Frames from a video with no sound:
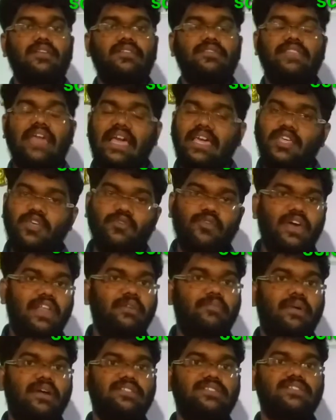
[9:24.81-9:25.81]
Thank you very
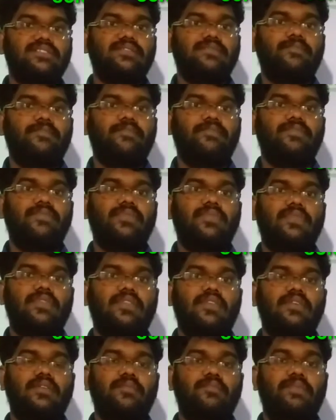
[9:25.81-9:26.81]
much.
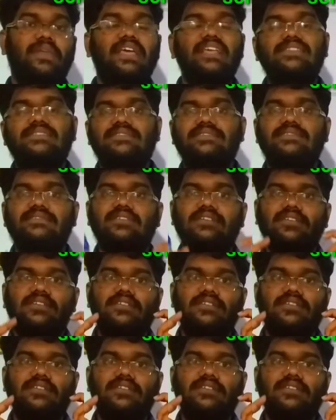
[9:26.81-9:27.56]
Please